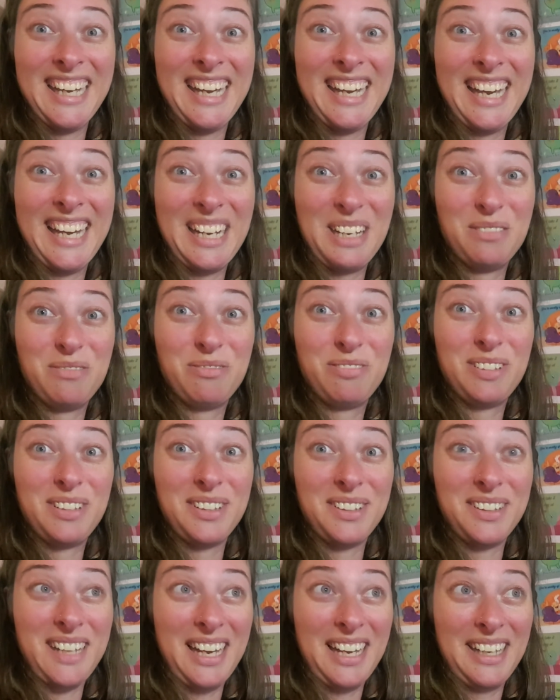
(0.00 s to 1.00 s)
And I
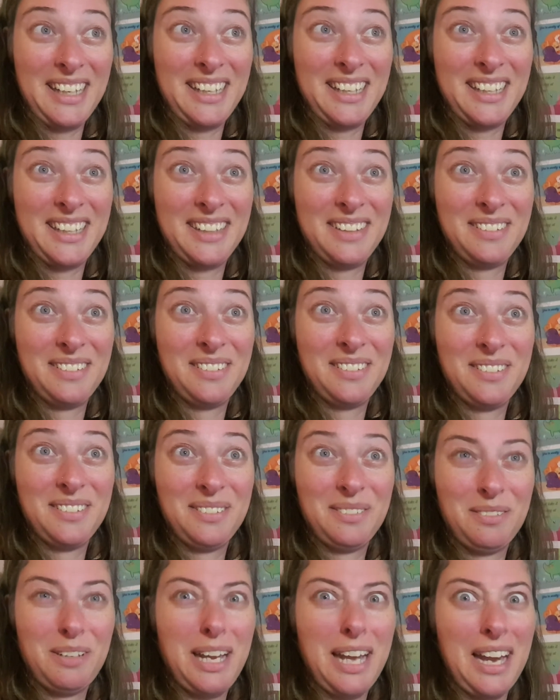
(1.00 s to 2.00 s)
feel like
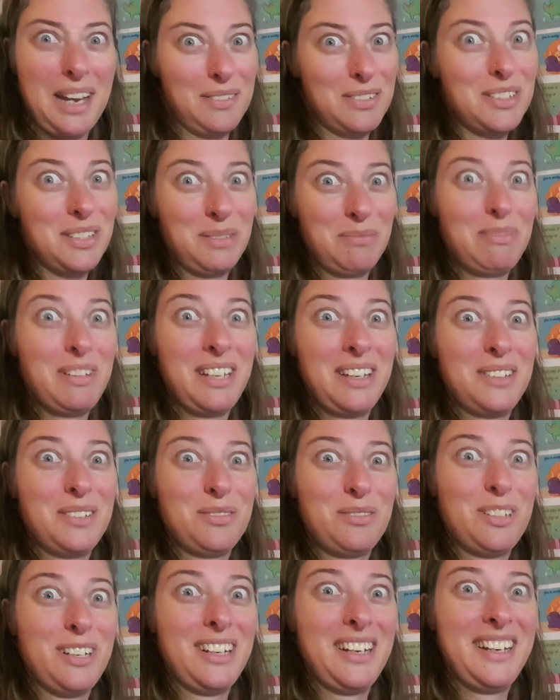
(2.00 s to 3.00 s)
we have some
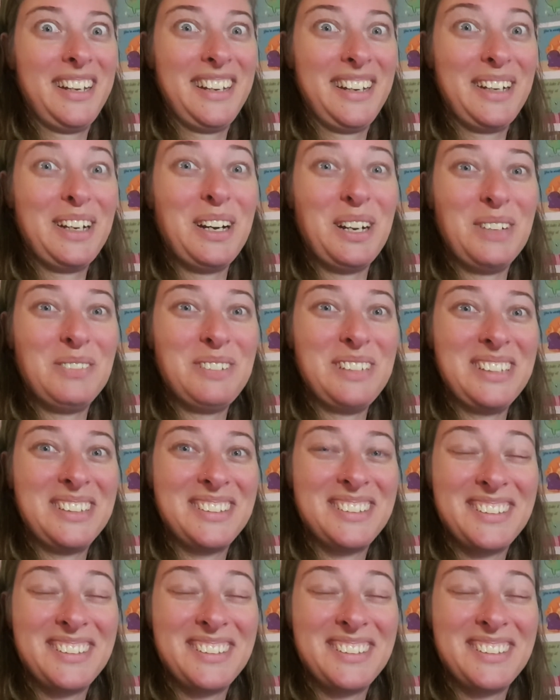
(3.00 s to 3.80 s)
things really in common.